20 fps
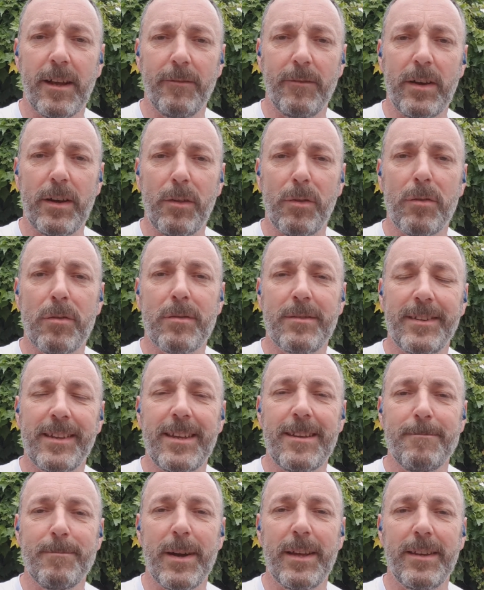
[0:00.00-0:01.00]
very
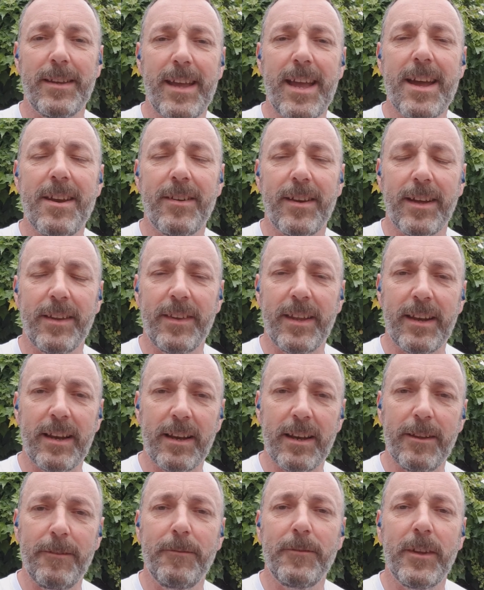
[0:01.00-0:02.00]
sticky muddy area and
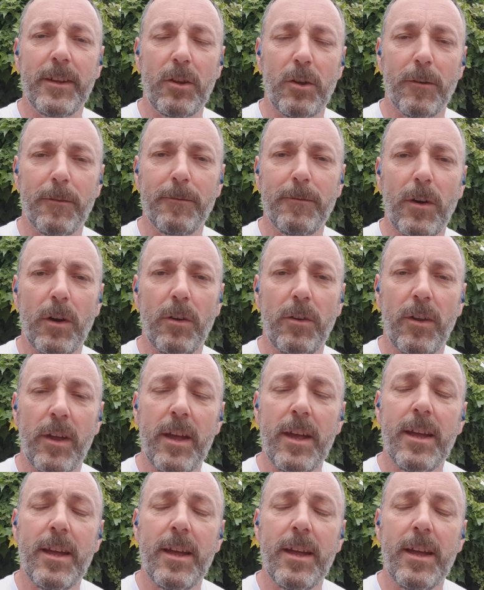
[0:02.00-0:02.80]
then lifting your foot,